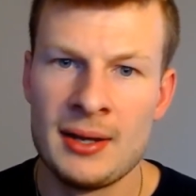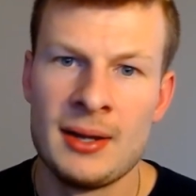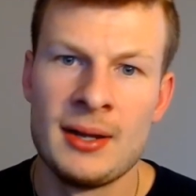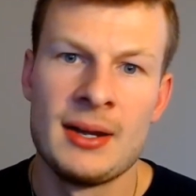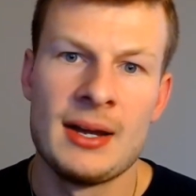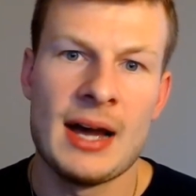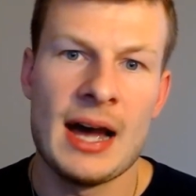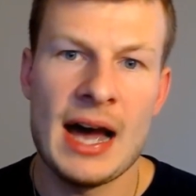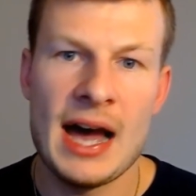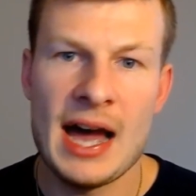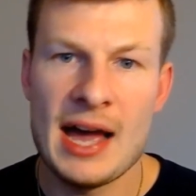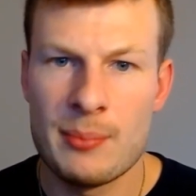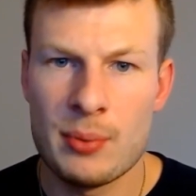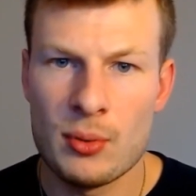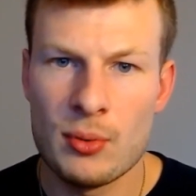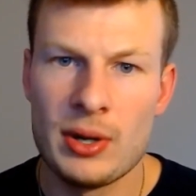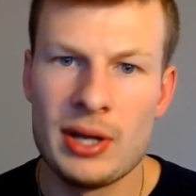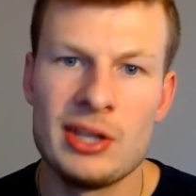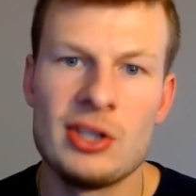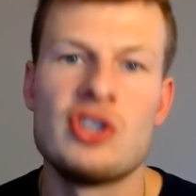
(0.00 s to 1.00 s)
high
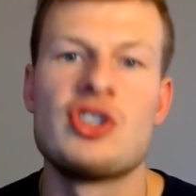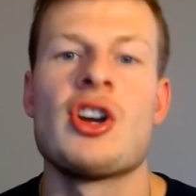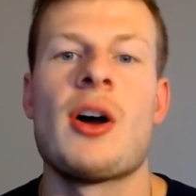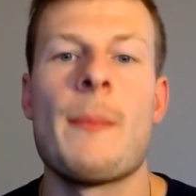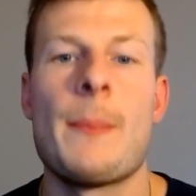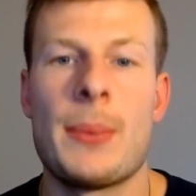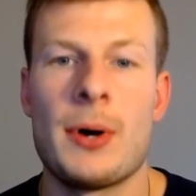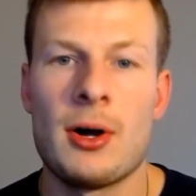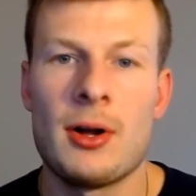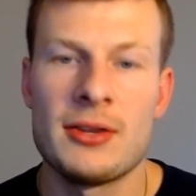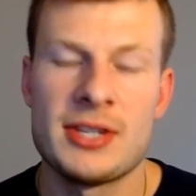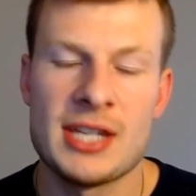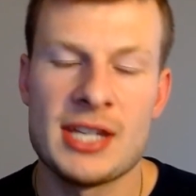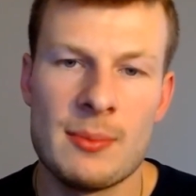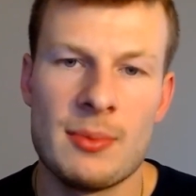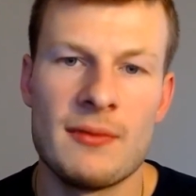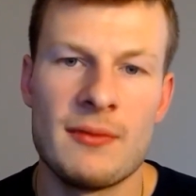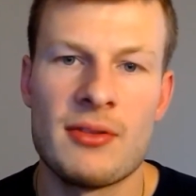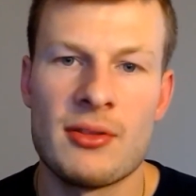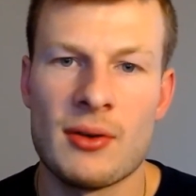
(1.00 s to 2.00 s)
point, jump ball
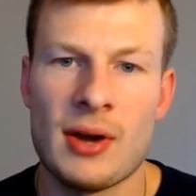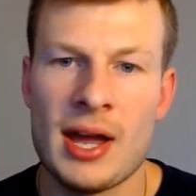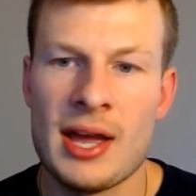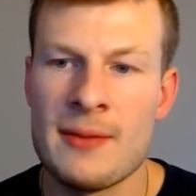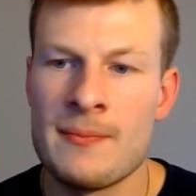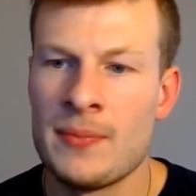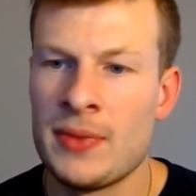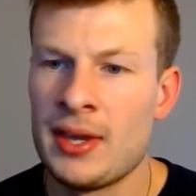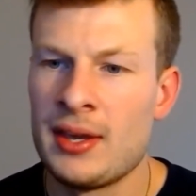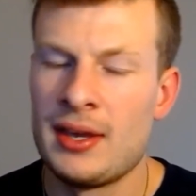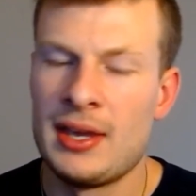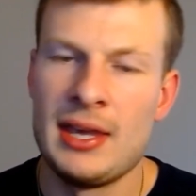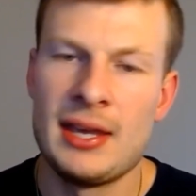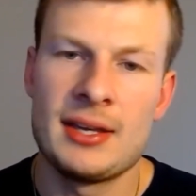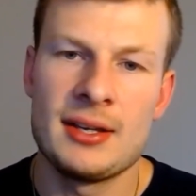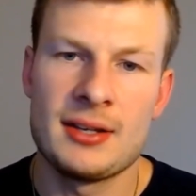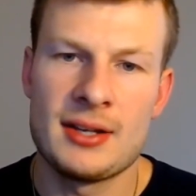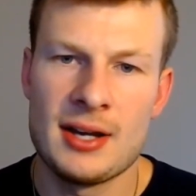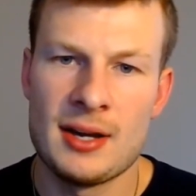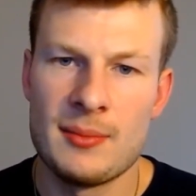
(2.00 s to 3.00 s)
type of threat, he
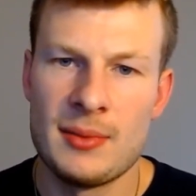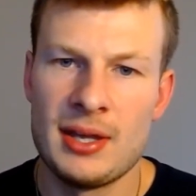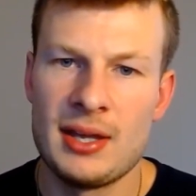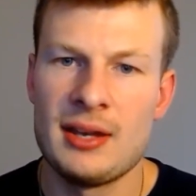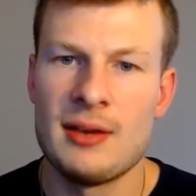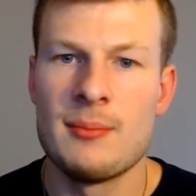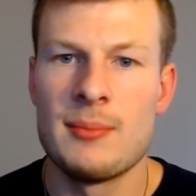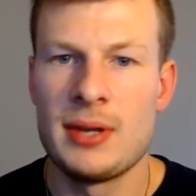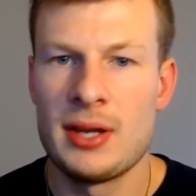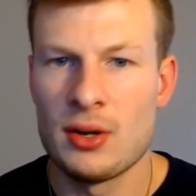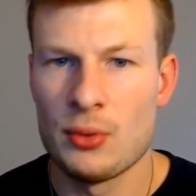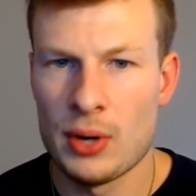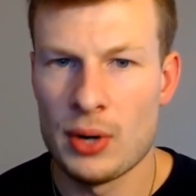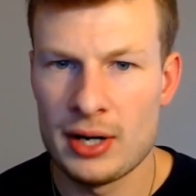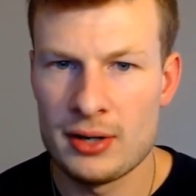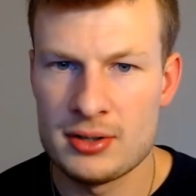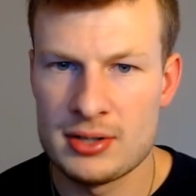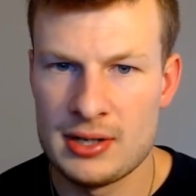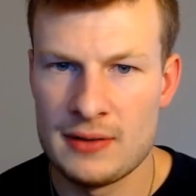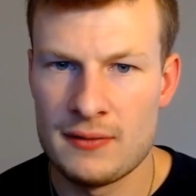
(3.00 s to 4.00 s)
can come in and be your wide
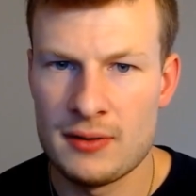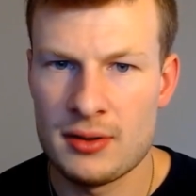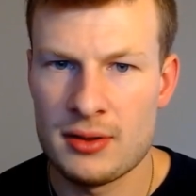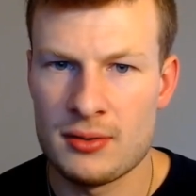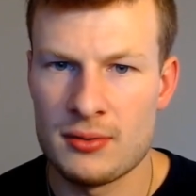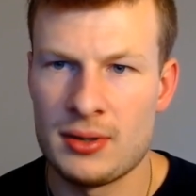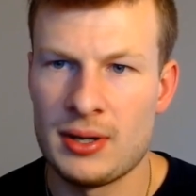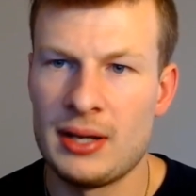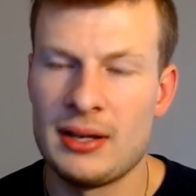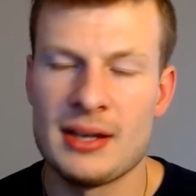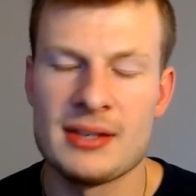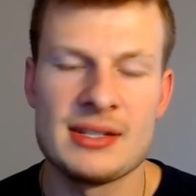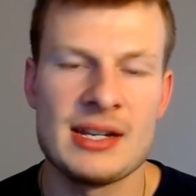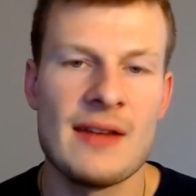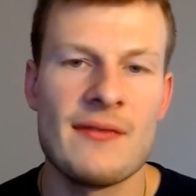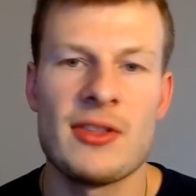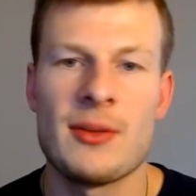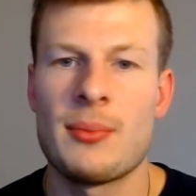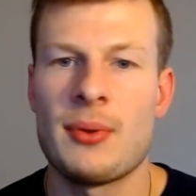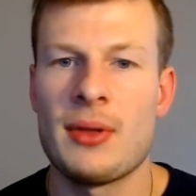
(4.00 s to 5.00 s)
receiver 3. Doesn't
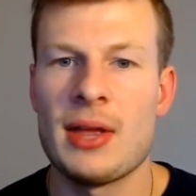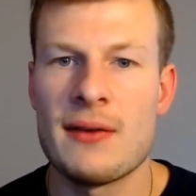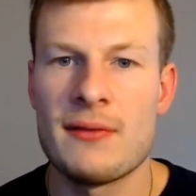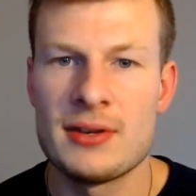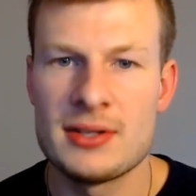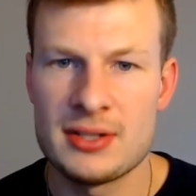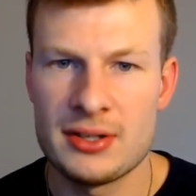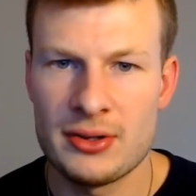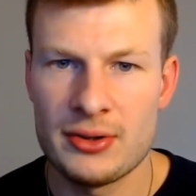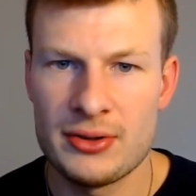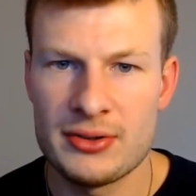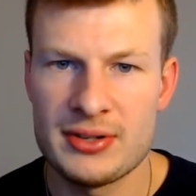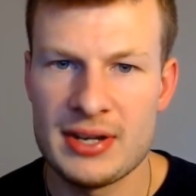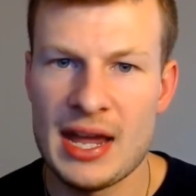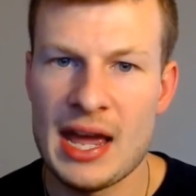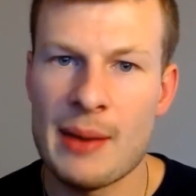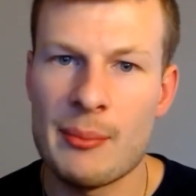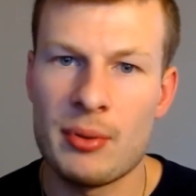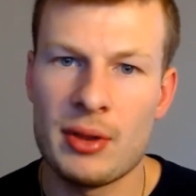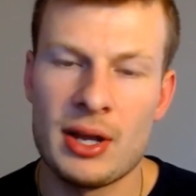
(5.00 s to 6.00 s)
have to play every single
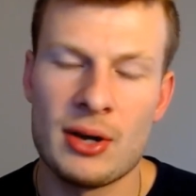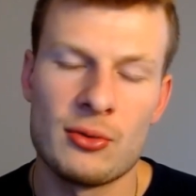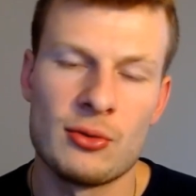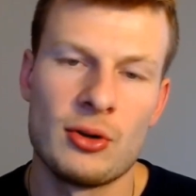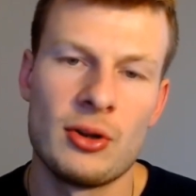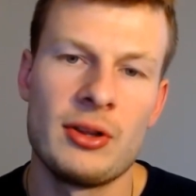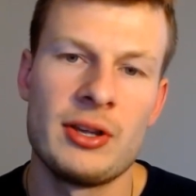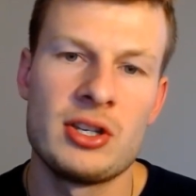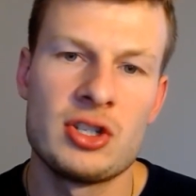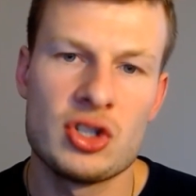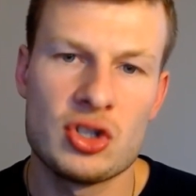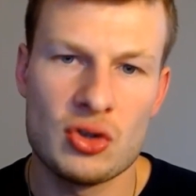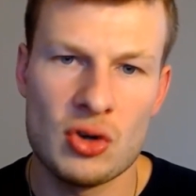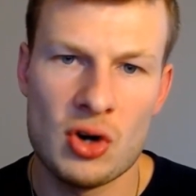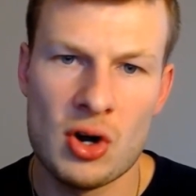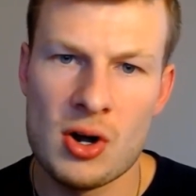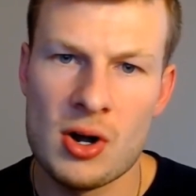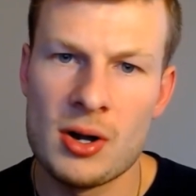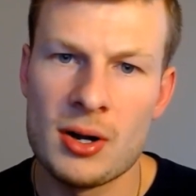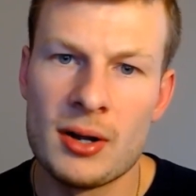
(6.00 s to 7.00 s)
snap. Play a really
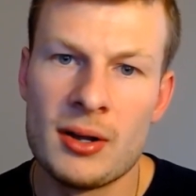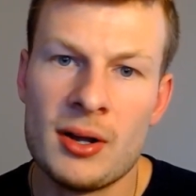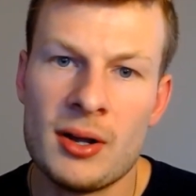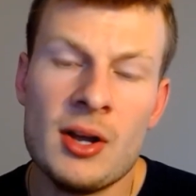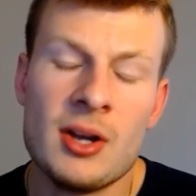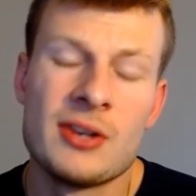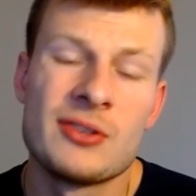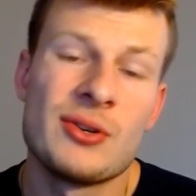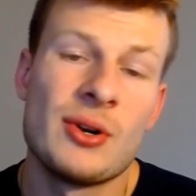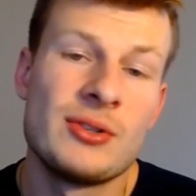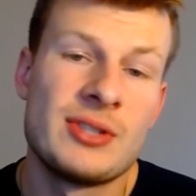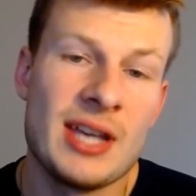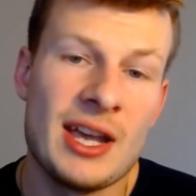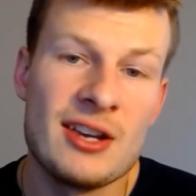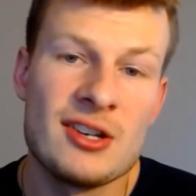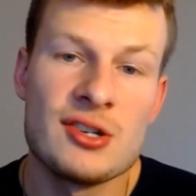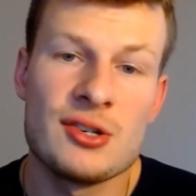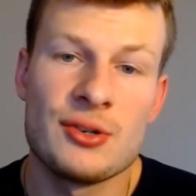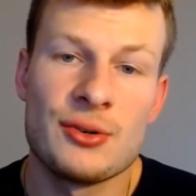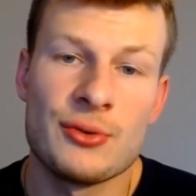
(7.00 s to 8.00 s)
strong
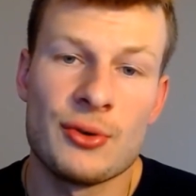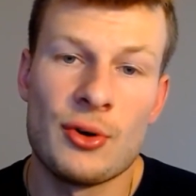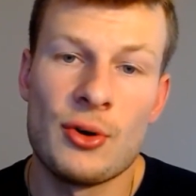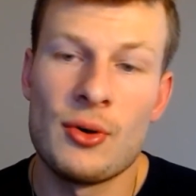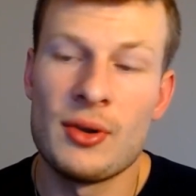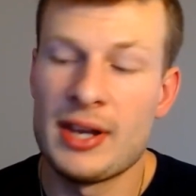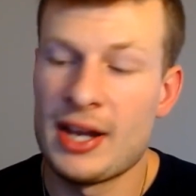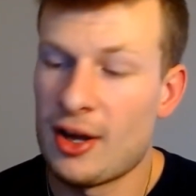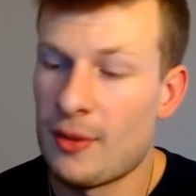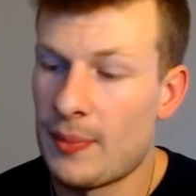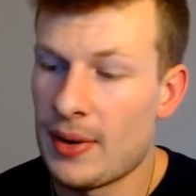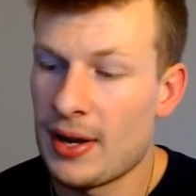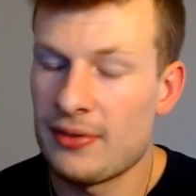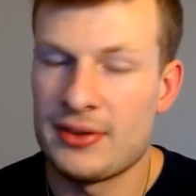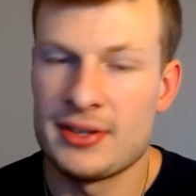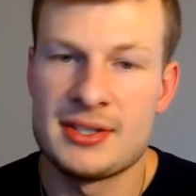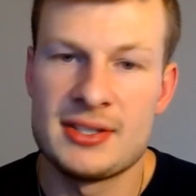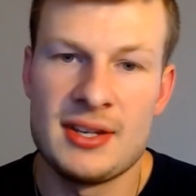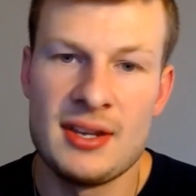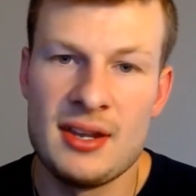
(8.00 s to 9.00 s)
rotational role and help out
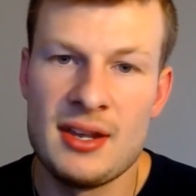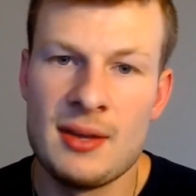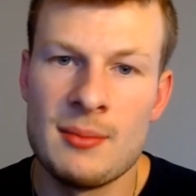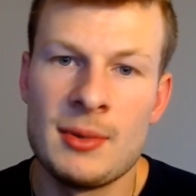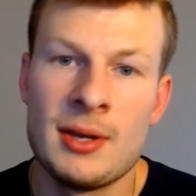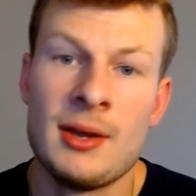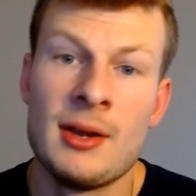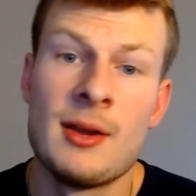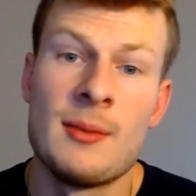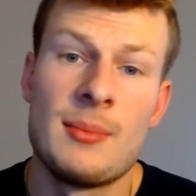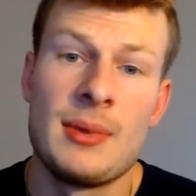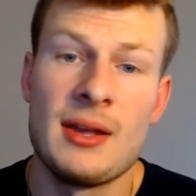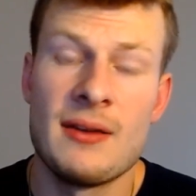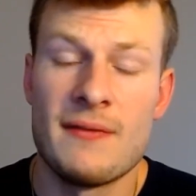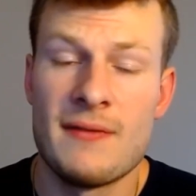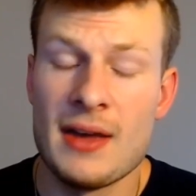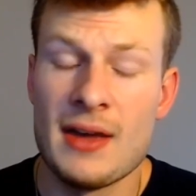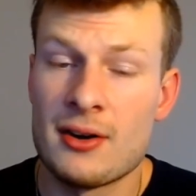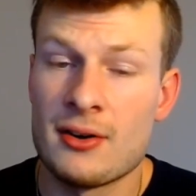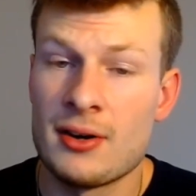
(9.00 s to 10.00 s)
this team. Be a
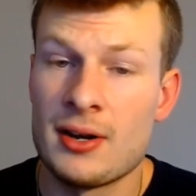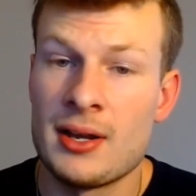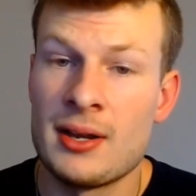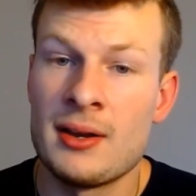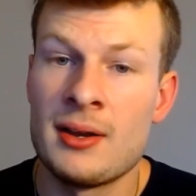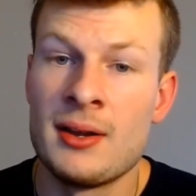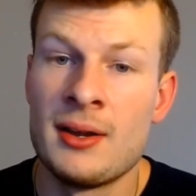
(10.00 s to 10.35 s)
veteran